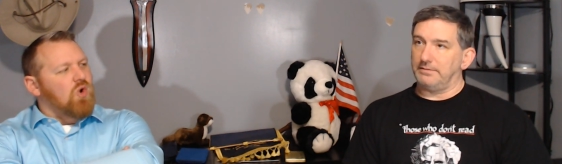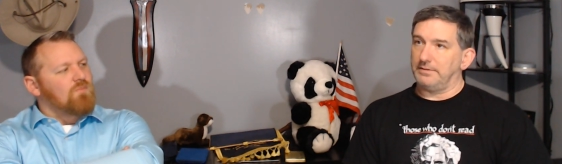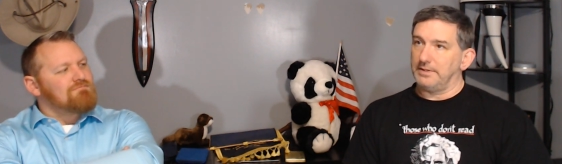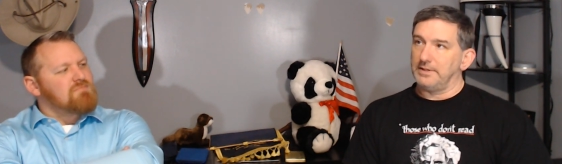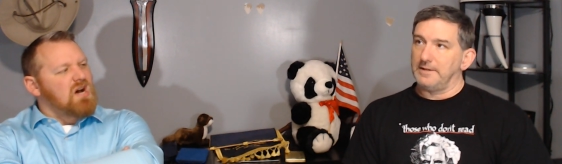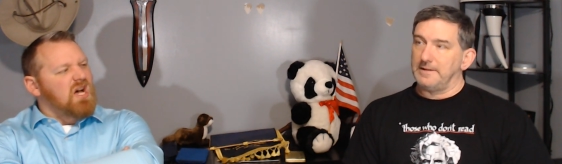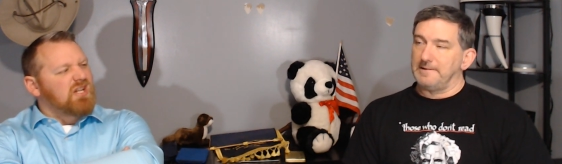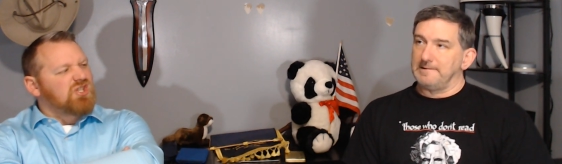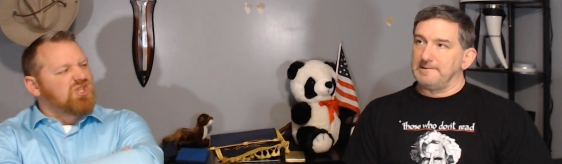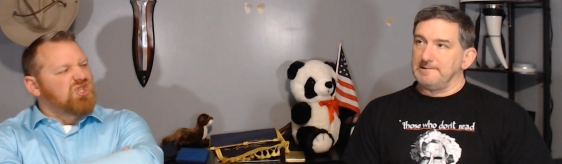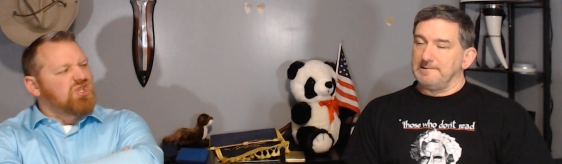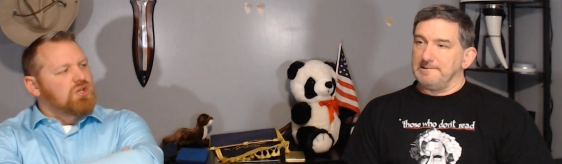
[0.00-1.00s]

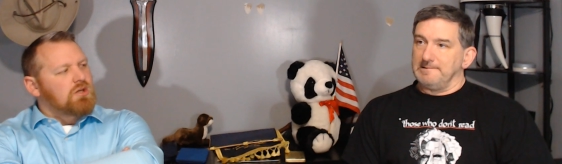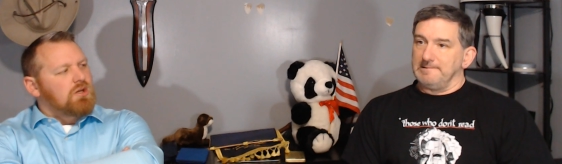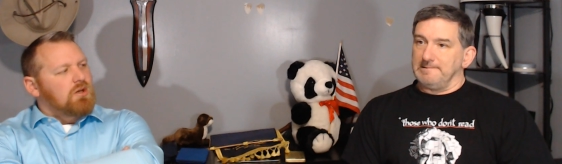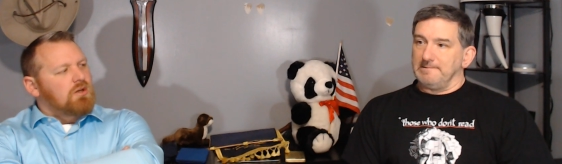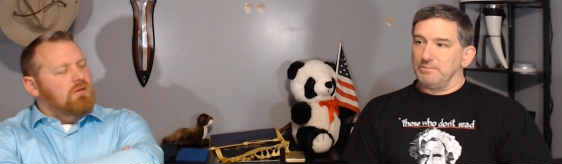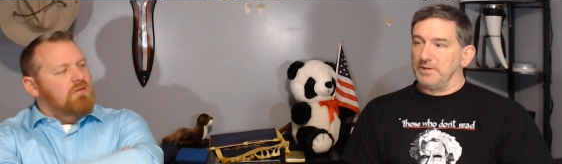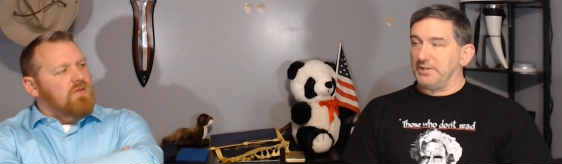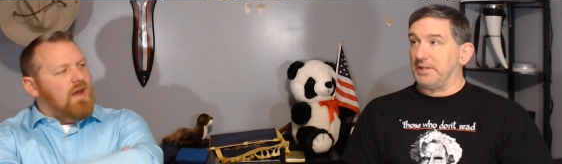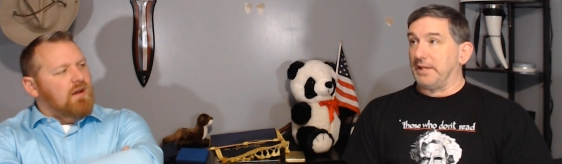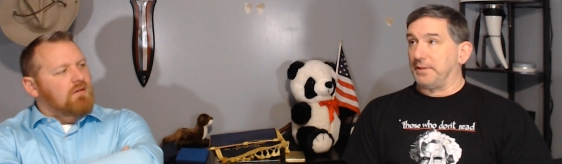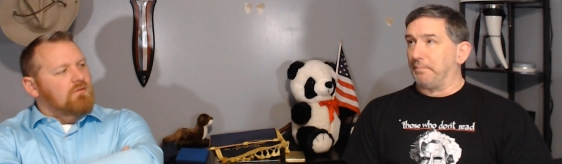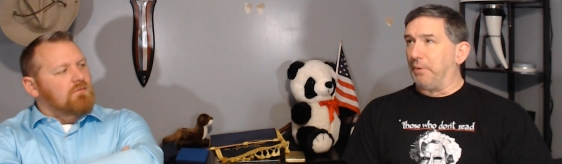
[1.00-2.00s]
Speaker 1: much. What is
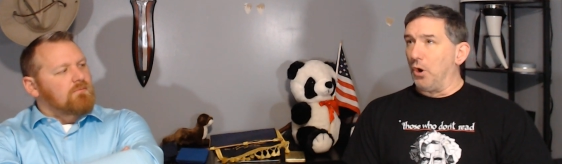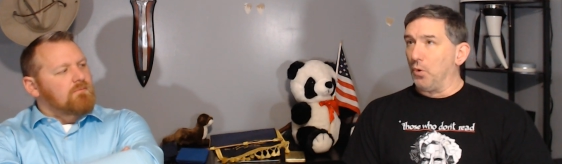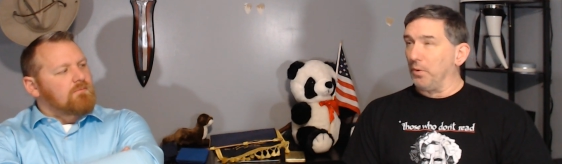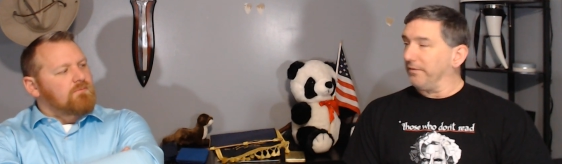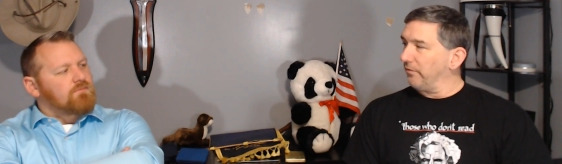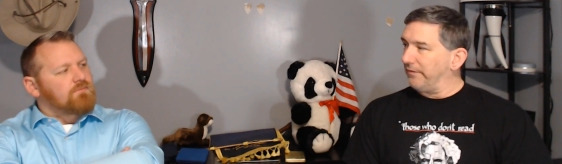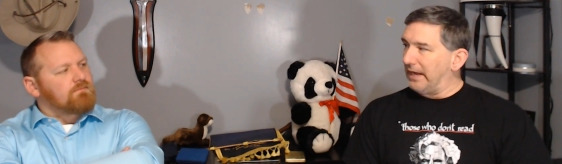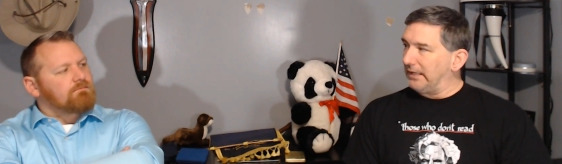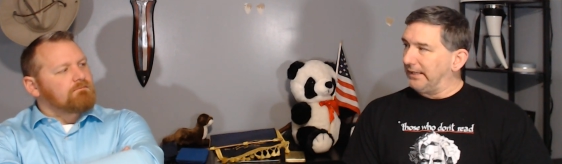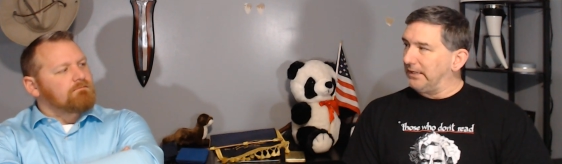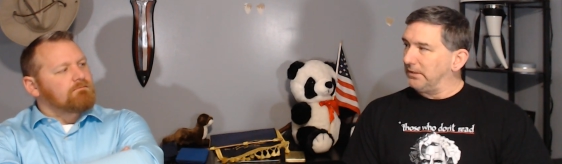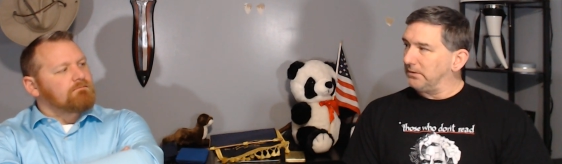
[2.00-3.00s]
that? The, the Po River
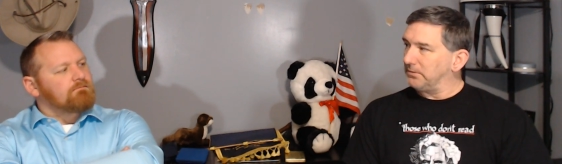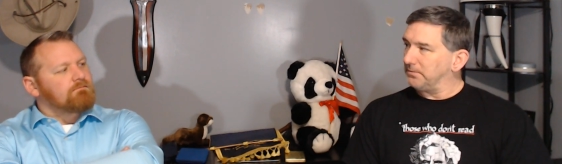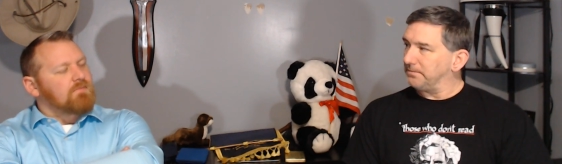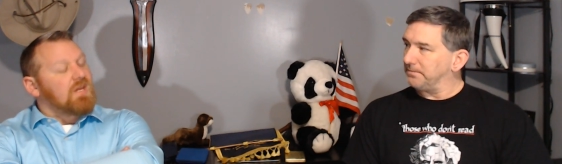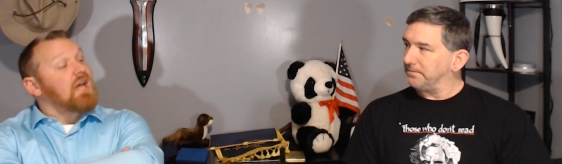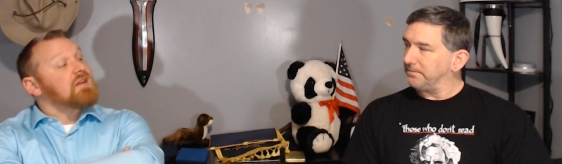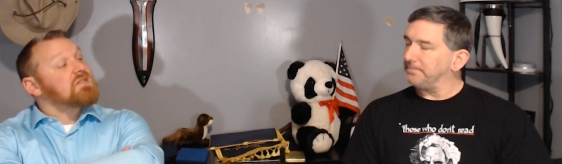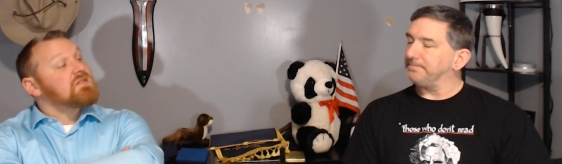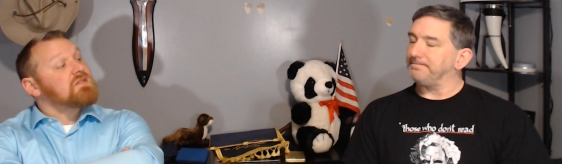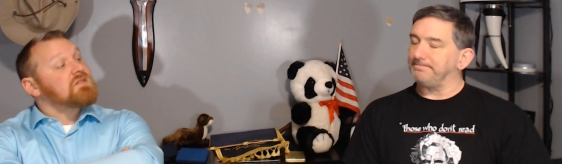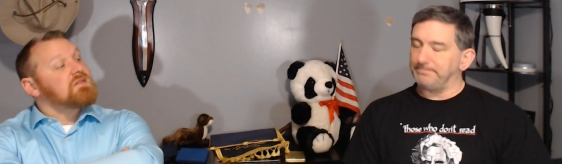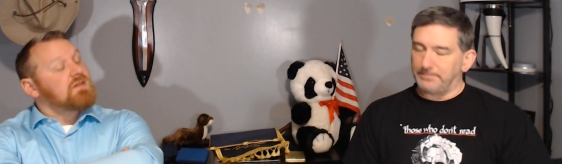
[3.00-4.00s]
Valley. Mm,
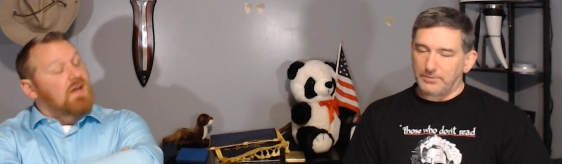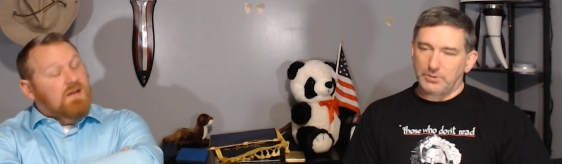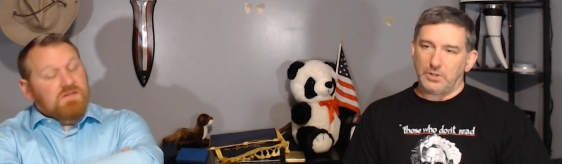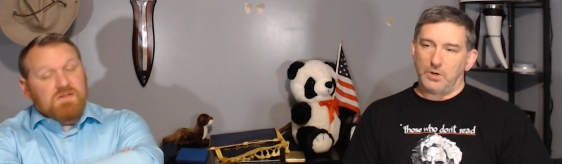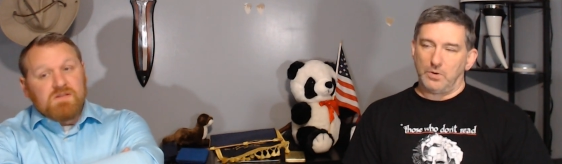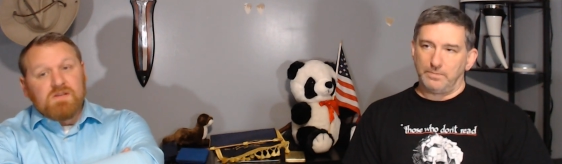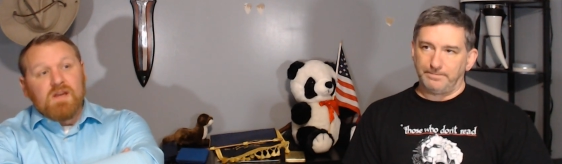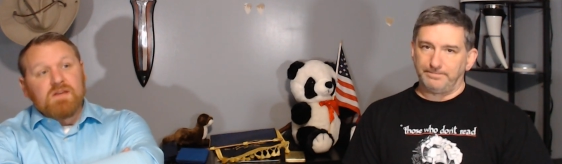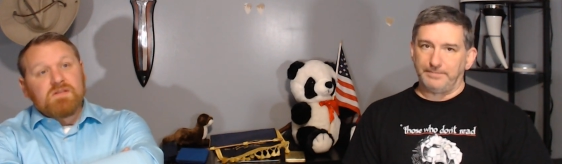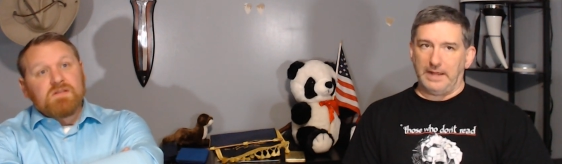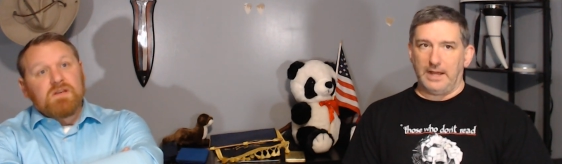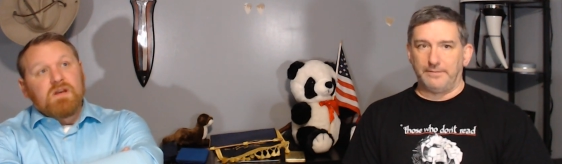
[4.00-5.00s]
yes. Yes. So,
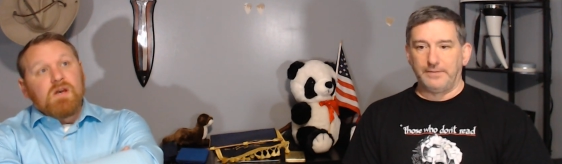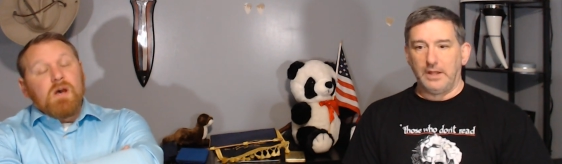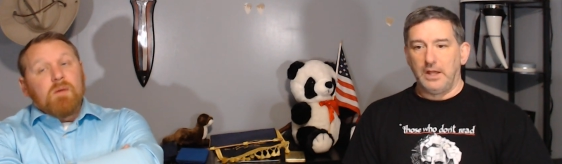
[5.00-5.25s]
yes. Yeah.